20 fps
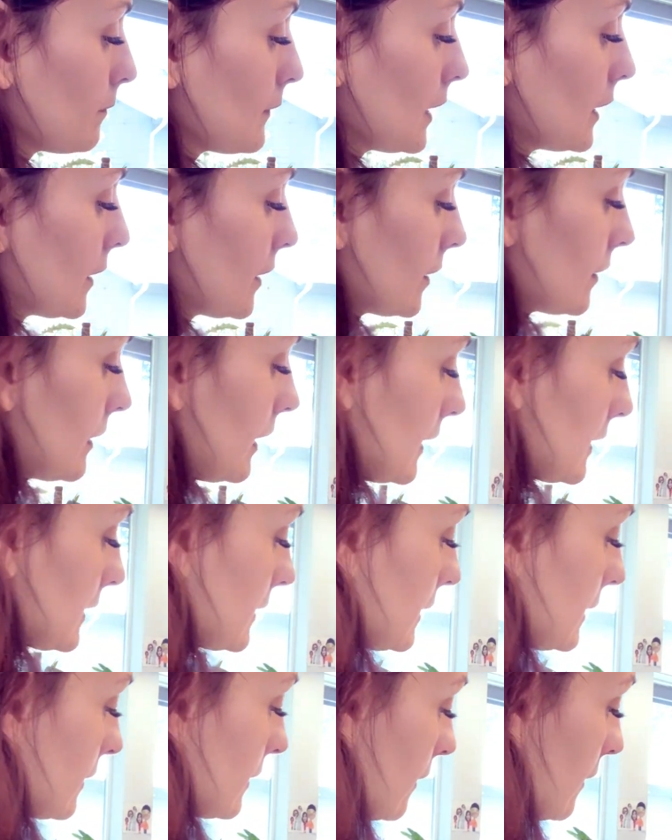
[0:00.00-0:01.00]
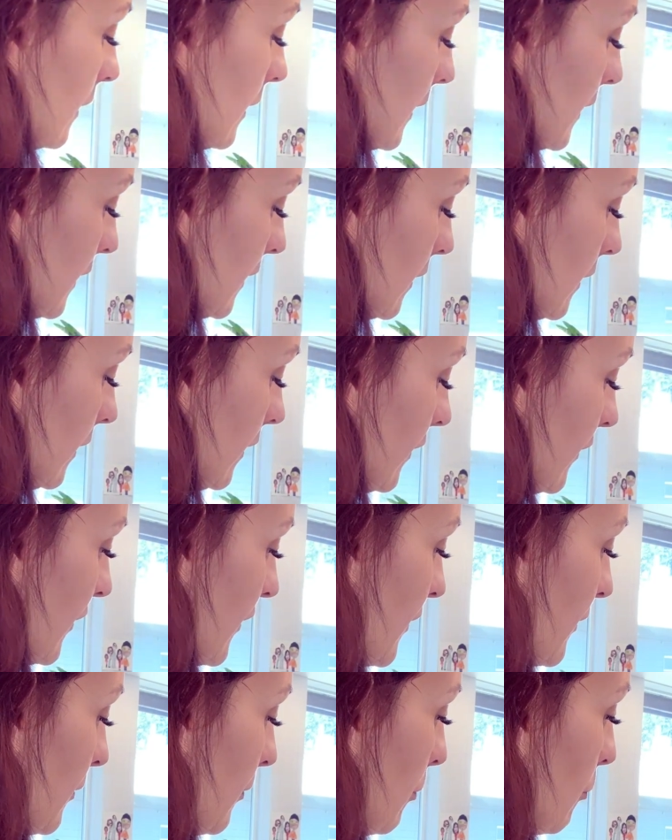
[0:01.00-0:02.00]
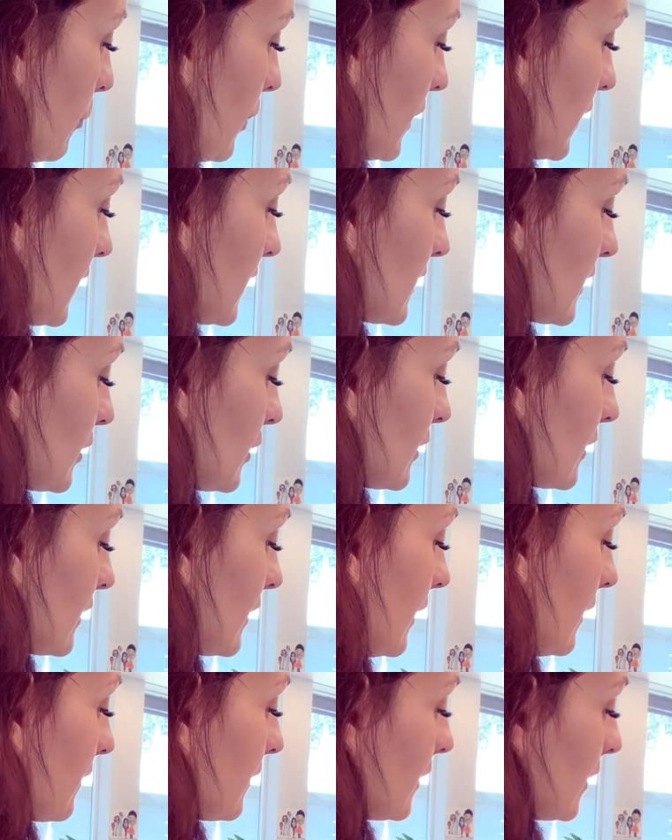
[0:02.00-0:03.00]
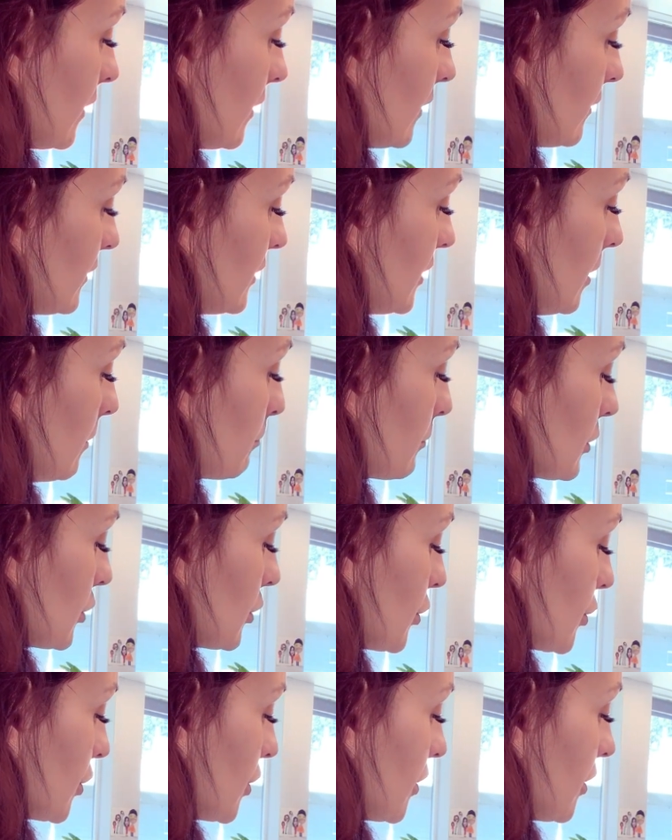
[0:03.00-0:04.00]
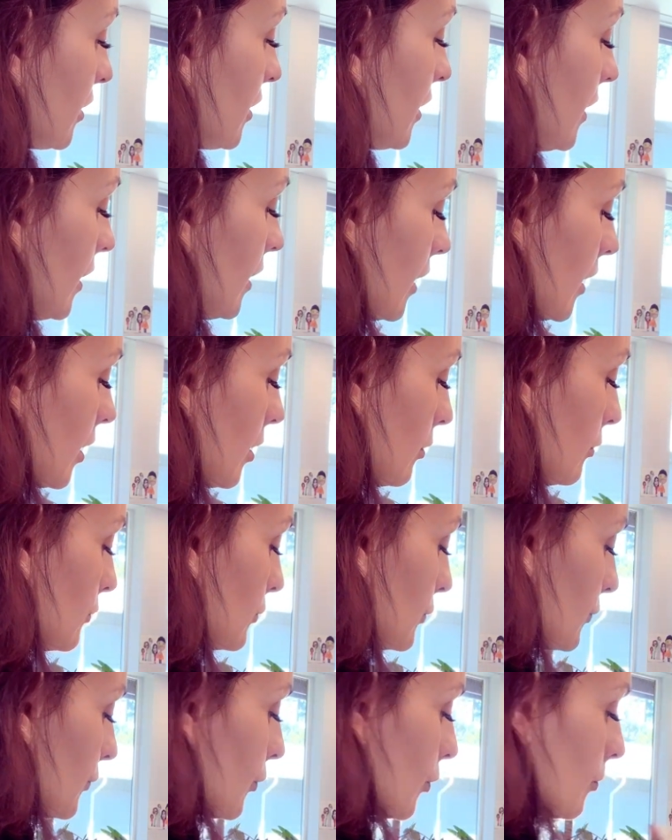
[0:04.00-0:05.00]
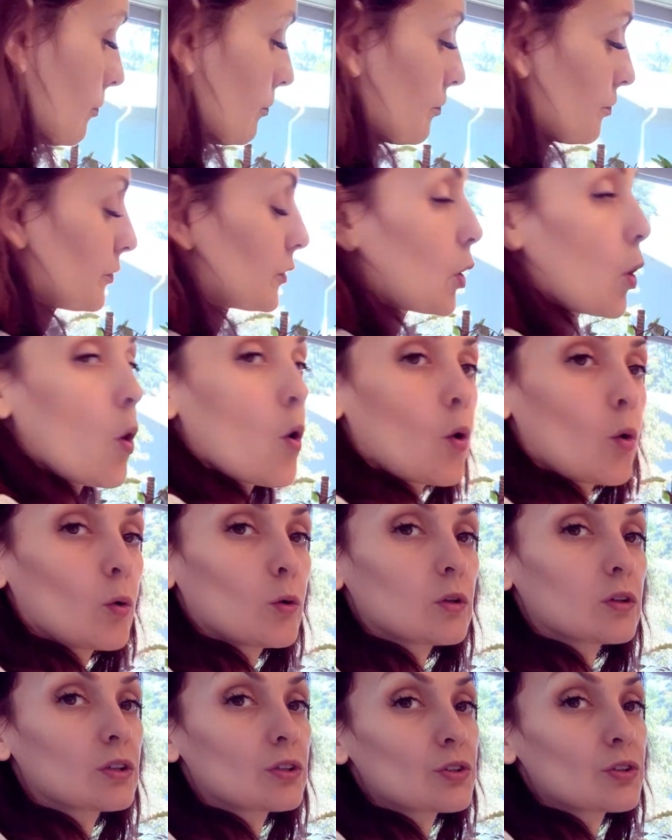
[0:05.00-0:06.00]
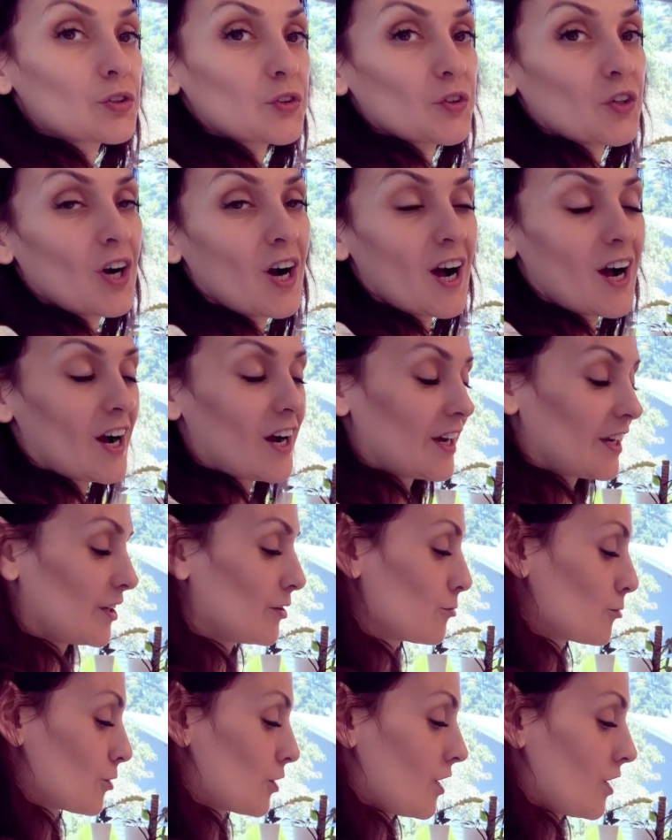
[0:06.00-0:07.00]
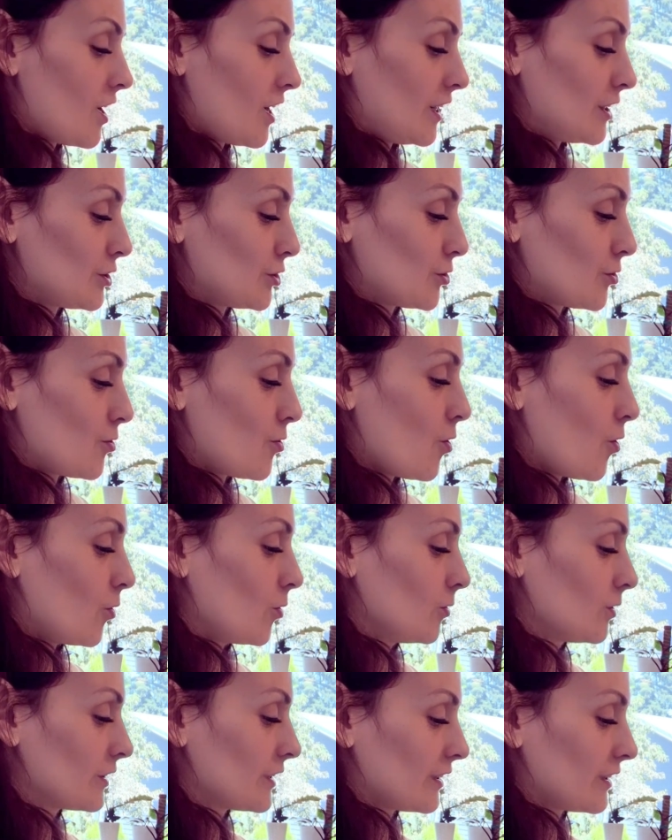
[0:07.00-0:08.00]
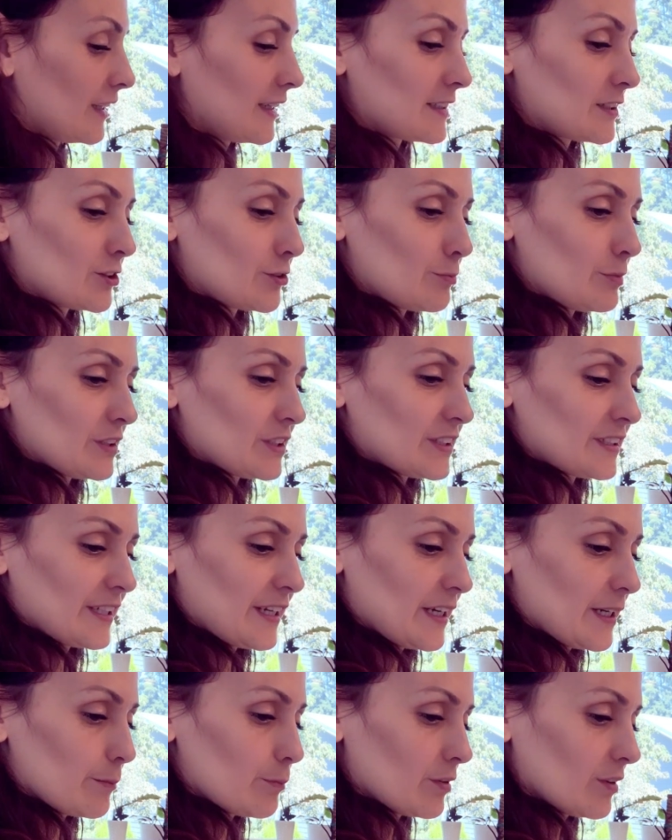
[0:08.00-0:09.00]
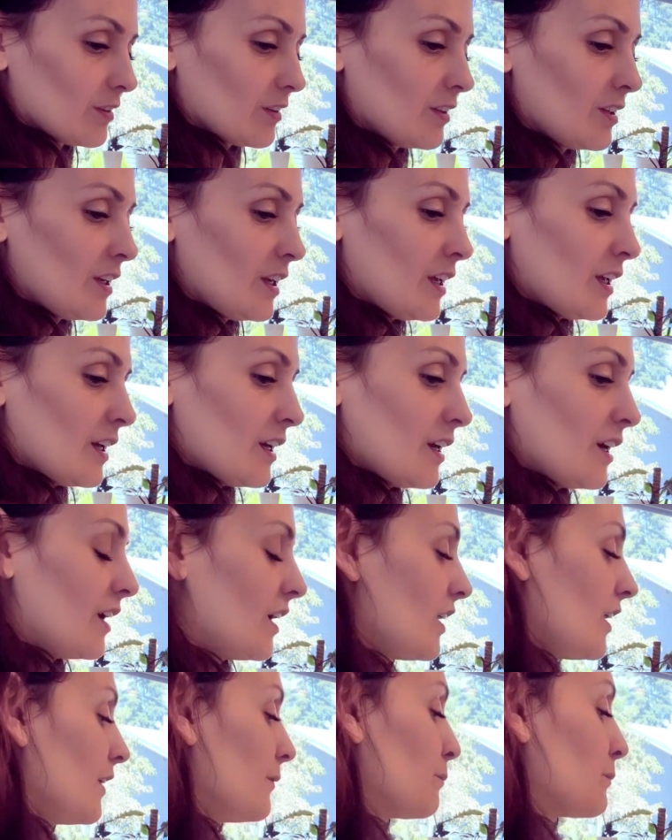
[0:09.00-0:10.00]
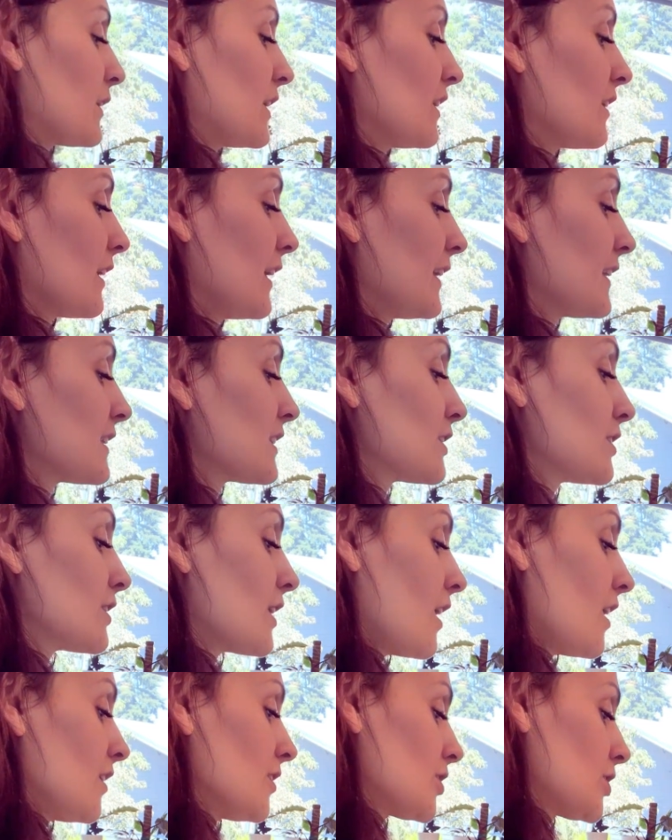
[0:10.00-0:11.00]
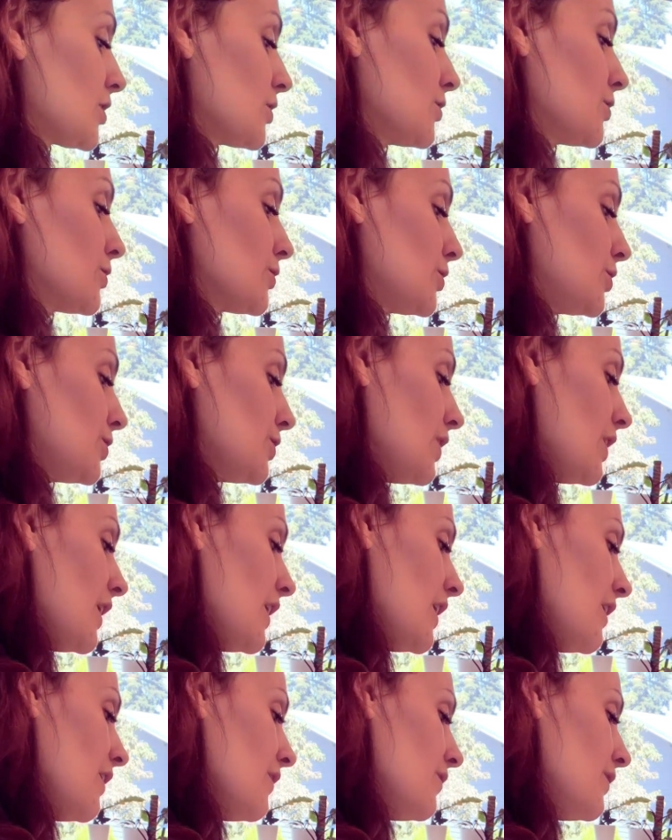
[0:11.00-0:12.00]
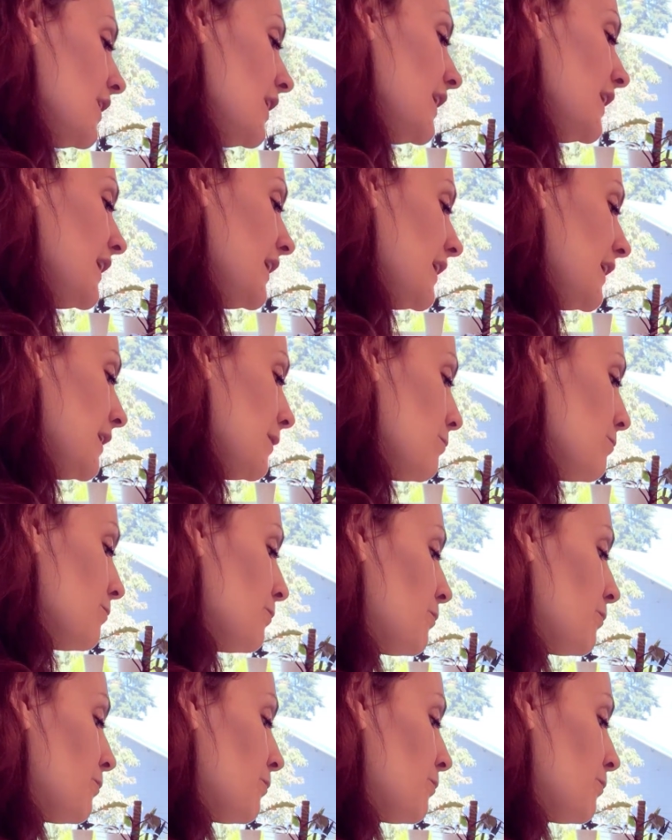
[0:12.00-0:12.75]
it doesn't like when it's the temperature goes from cold to high or high to cold. It likes to be stable. It likes also to have a